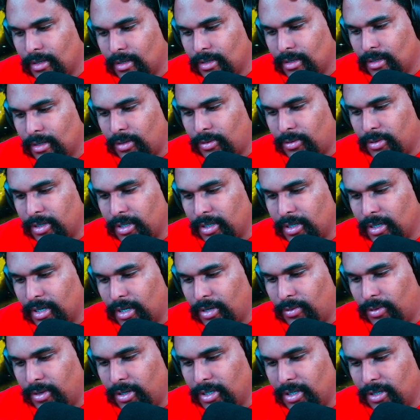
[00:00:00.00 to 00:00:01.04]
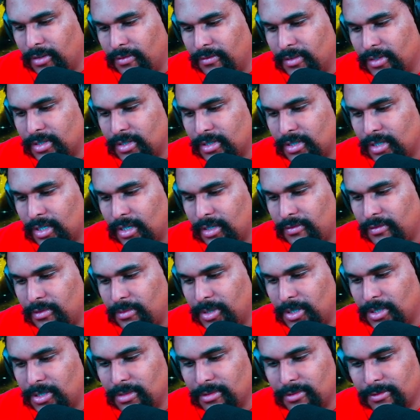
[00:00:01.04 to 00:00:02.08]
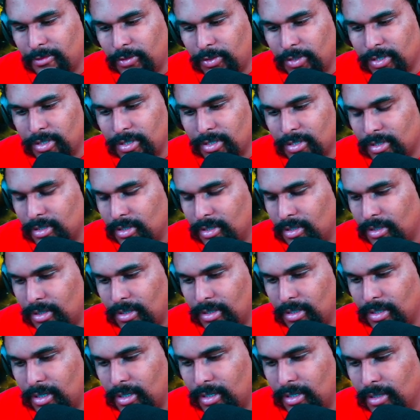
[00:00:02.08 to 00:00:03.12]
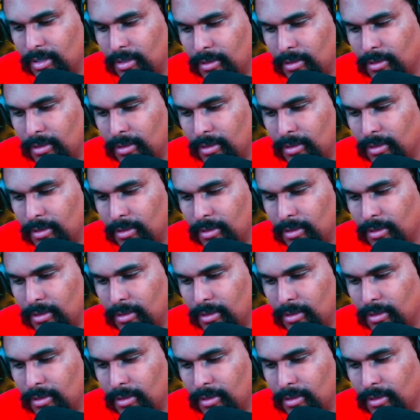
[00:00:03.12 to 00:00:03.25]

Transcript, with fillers: I want to I want to give this son of a bitch a voice. Hold on.